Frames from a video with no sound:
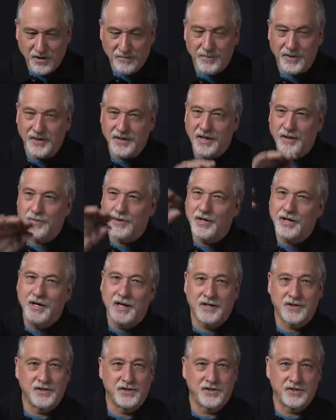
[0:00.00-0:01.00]
but network
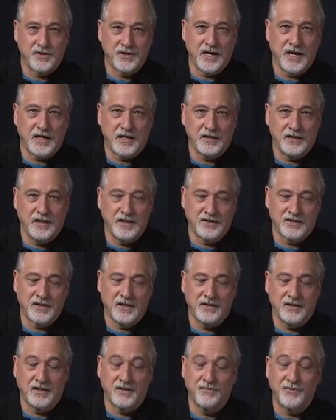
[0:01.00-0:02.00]
connections are not
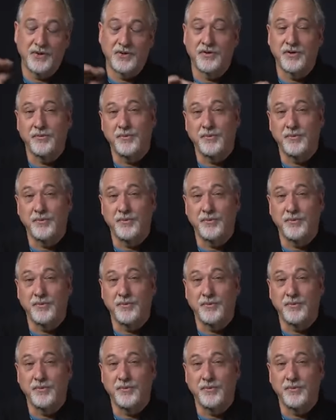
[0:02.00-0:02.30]
inside the computer.